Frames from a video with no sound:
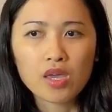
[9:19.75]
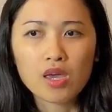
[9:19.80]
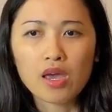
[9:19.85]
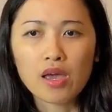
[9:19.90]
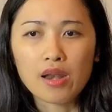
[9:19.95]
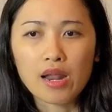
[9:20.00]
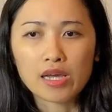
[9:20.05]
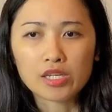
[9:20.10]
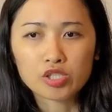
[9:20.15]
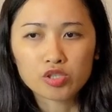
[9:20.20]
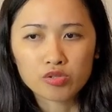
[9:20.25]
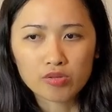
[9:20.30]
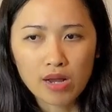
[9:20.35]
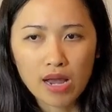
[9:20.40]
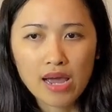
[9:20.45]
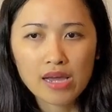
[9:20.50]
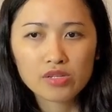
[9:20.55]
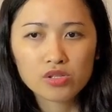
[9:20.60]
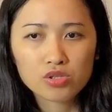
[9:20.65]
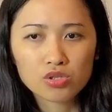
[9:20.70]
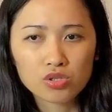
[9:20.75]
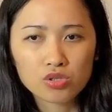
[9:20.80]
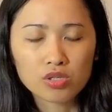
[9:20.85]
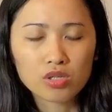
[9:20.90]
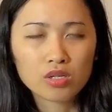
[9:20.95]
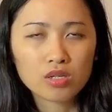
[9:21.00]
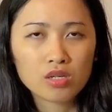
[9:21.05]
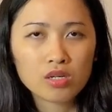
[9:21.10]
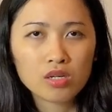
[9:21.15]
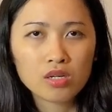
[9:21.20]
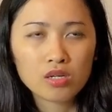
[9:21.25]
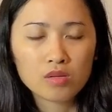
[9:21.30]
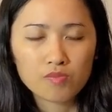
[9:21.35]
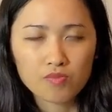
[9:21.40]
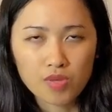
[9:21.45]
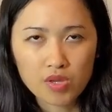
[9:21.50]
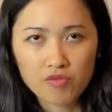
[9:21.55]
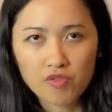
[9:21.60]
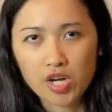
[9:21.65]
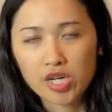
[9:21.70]
And I try to
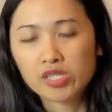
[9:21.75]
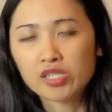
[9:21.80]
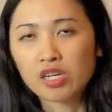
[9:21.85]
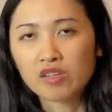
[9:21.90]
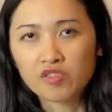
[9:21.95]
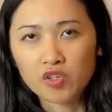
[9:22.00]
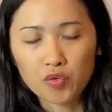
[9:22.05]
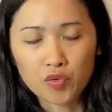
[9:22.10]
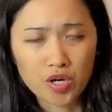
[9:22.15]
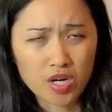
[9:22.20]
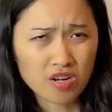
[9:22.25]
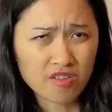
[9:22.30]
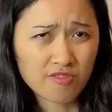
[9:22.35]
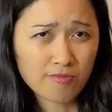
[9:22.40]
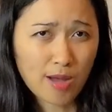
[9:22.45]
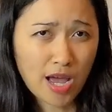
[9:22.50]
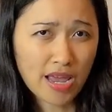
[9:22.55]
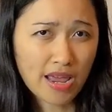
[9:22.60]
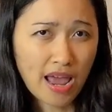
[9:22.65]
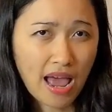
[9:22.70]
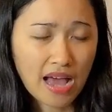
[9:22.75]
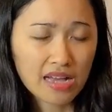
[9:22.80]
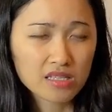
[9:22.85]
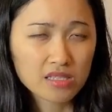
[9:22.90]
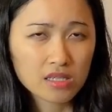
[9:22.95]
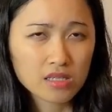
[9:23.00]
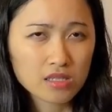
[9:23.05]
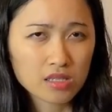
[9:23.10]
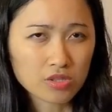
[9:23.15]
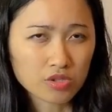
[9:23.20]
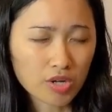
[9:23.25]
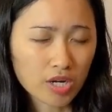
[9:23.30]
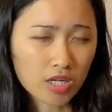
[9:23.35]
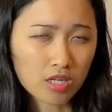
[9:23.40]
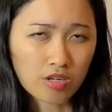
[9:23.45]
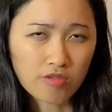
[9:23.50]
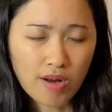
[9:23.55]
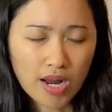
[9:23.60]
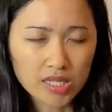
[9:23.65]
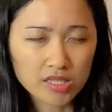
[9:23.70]
be very self-aware of my accents and try to
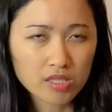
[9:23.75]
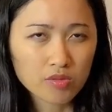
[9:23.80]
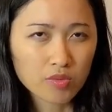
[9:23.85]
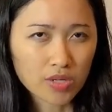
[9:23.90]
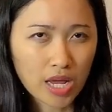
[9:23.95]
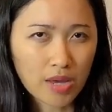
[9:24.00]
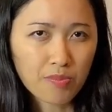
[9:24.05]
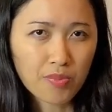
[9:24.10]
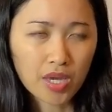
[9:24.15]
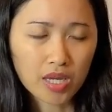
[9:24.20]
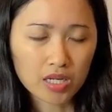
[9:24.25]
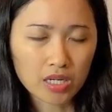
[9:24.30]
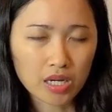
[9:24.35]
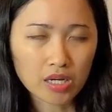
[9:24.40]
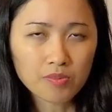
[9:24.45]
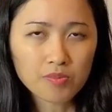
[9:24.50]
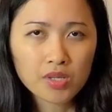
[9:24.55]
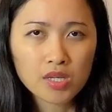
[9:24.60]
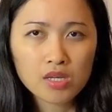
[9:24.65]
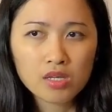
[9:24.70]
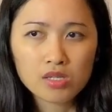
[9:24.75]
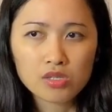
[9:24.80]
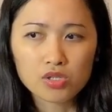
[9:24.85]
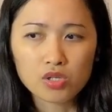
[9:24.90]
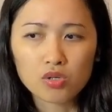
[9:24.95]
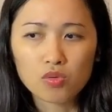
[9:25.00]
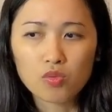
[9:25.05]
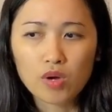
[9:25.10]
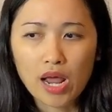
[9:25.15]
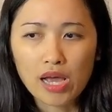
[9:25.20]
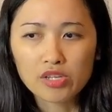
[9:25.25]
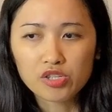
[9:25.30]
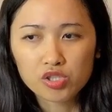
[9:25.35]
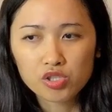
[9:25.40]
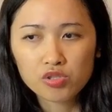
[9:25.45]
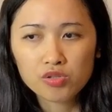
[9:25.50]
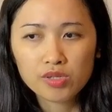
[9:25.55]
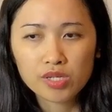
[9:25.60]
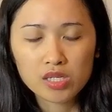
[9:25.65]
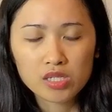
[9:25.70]
correct it when I pick it up. So what I
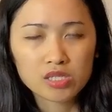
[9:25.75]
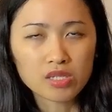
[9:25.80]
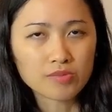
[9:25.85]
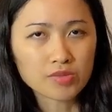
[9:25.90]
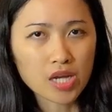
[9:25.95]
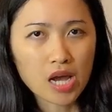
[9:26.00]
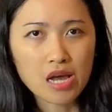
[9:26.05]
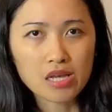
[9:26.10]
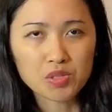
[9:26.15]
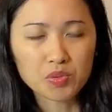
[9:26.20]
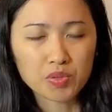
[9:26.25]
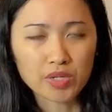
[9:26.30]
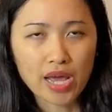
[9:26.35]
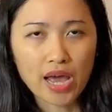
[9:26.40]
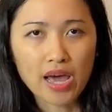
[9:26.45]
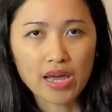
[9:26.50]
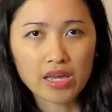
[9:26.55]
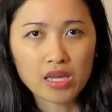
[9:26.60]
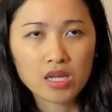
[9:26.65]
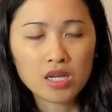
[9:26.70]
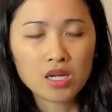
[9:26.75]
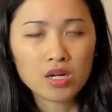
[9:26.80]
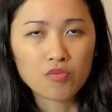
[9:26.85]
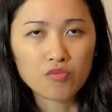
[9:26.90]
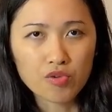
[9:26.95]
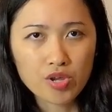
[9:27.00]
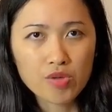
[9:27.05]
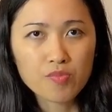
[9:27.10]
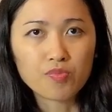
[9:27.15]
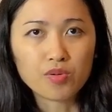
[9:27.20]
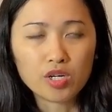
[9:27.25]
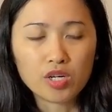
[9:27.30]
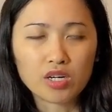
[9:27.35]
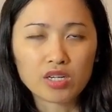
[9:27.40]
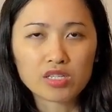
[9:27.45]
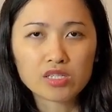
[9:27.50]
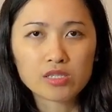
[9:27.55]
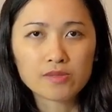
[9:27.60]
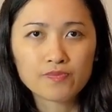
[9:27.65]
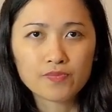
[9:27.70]
do is sometimes when I read
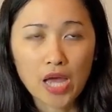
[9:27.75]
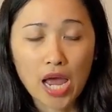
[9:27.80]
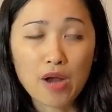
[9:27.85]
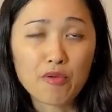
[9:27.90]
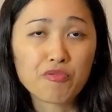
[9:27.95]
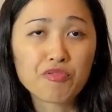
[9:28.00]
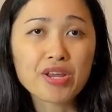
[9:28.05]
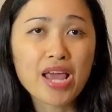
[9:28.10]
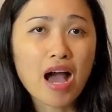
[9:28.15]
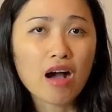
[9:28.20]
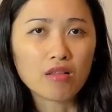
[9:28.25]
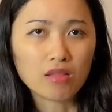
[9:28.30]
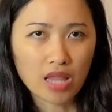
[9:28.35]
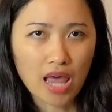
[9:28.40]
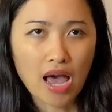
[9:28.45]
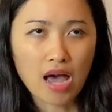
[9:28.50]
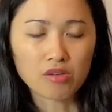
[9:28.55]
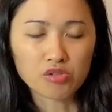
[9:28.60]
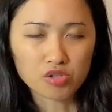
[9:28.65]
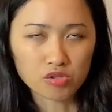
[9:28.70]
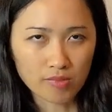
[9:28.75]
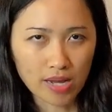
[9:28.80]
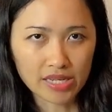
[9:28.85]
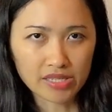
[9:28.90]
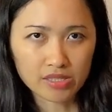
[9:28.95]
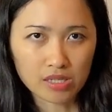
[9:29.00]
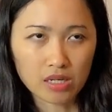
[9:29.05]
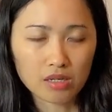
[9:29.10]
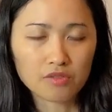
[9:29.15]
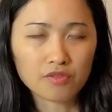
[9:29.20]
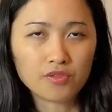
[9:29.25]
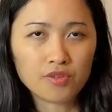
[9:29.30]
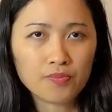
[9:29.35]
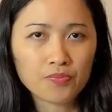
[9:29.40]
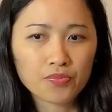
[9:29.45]
books, I read out loud to myself